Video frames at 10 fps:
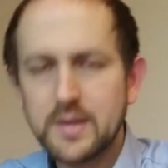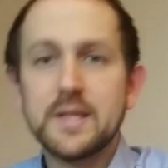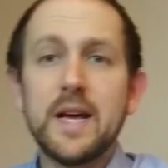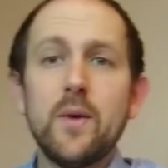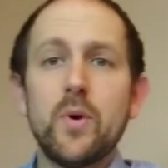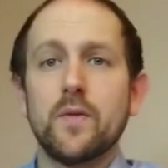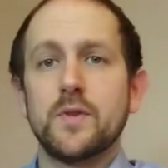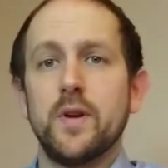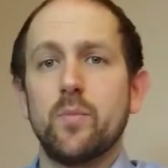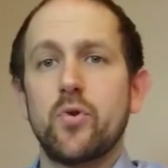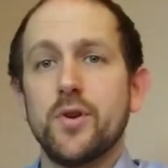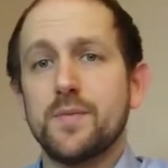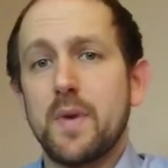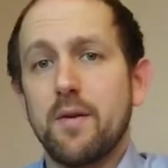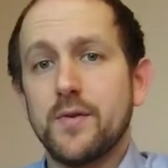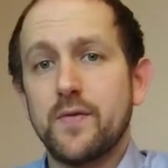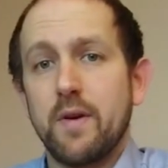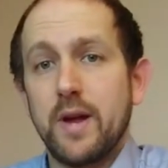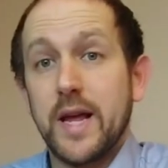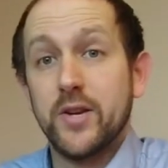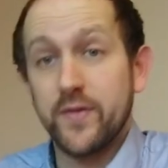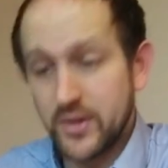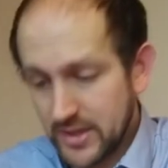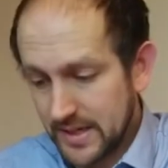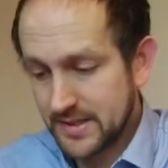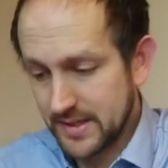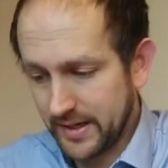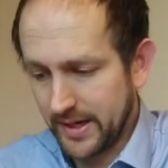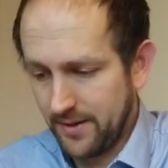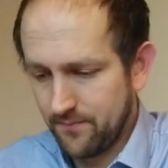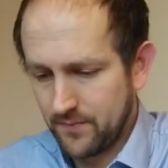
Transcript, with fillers: Today we often approach marriage very individualistically.